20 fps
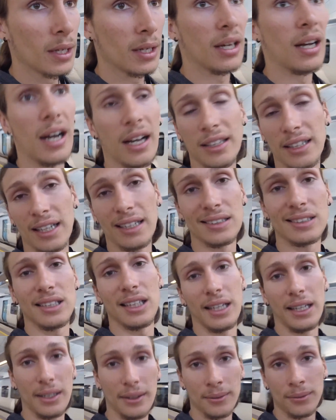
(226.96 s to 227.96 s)
And that's
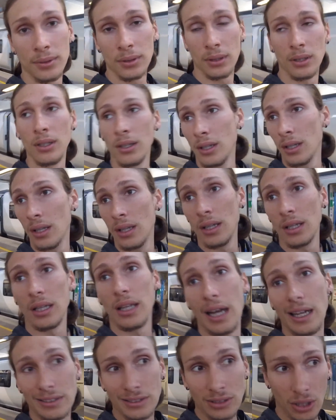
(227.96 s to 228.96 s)
it.
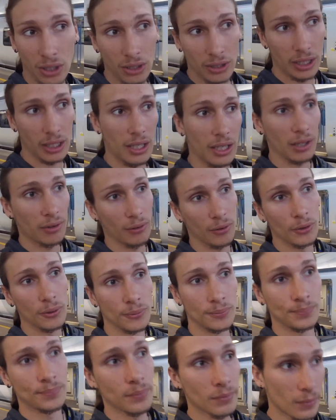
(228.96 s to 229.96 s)
That's all they give you,
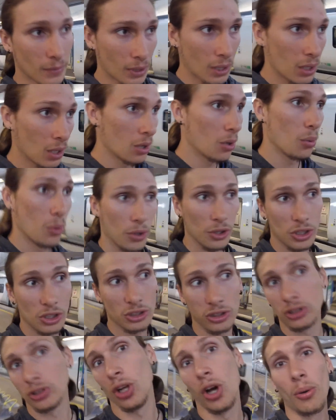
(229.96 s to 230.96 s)
which is
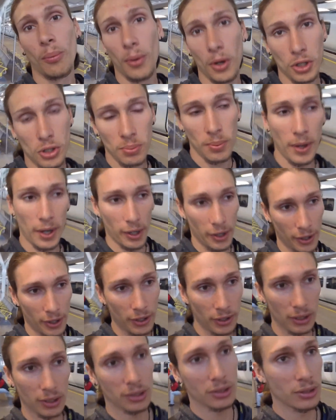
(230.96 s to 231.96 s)
so much better than
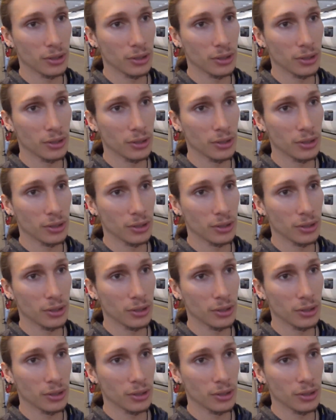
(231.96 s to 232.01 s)
this.